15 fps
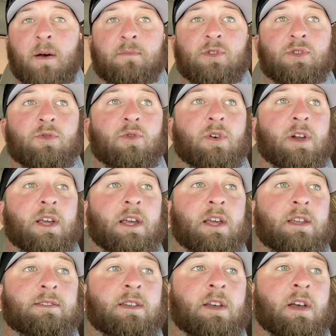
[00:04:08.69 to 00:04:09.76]
I'm sure
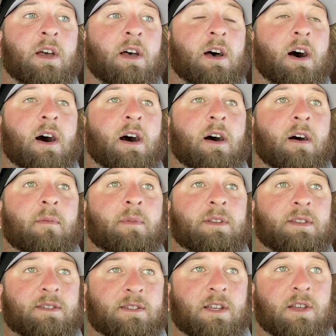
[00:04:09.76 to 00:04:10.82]
he's
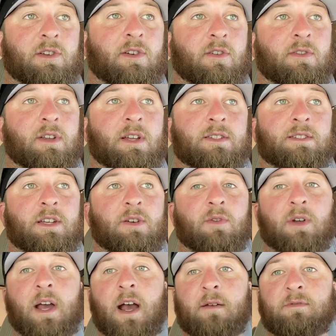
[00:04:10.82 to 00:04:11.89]
currently a
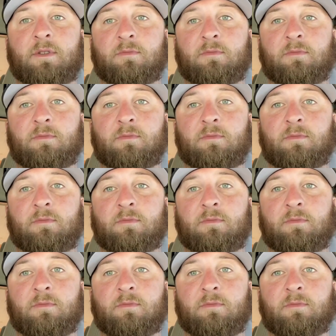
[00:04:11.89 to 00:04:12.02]
single cab,